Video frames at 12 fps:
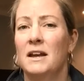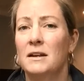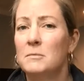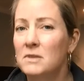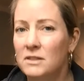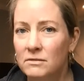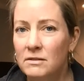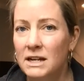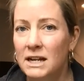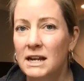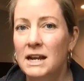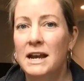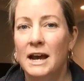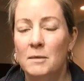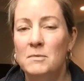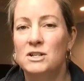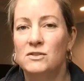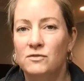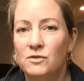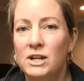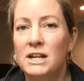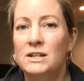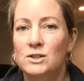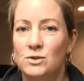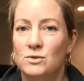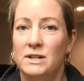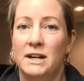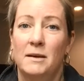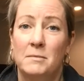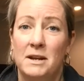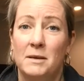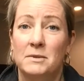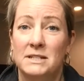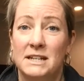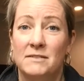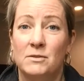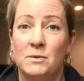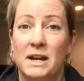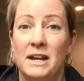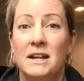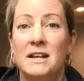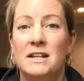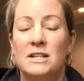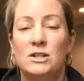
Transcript: and number three, how much free jewelry I've been able to give away.